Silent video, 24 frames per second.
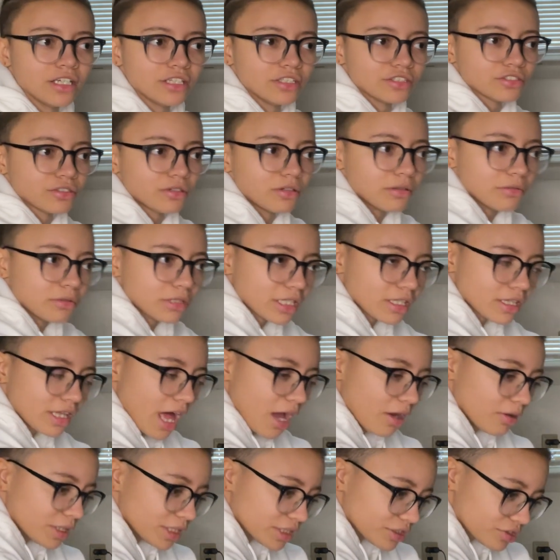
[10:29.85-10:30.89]
so it would
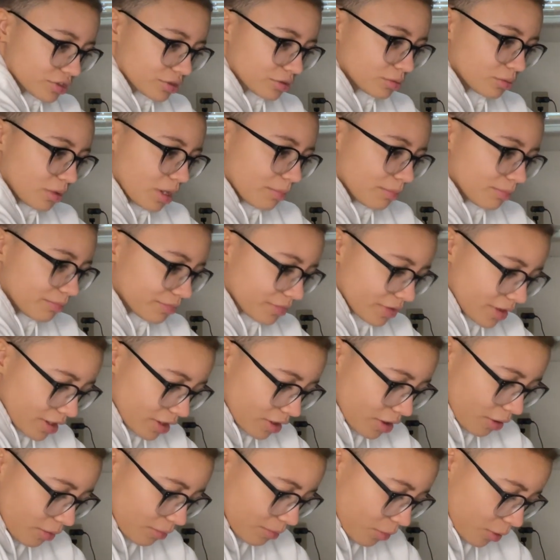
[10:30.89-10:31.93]
allow it to
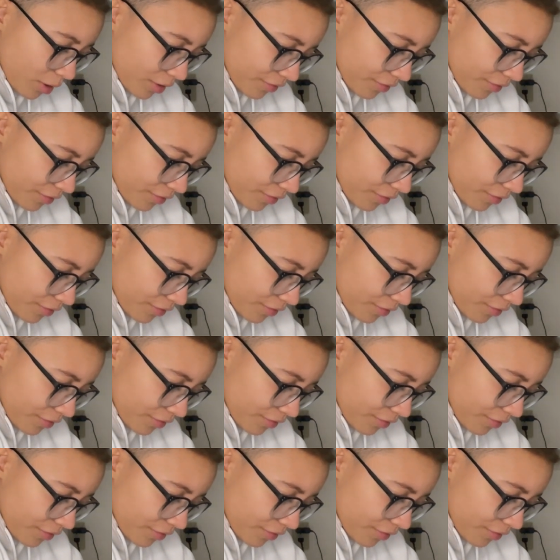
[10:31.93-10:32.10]
go more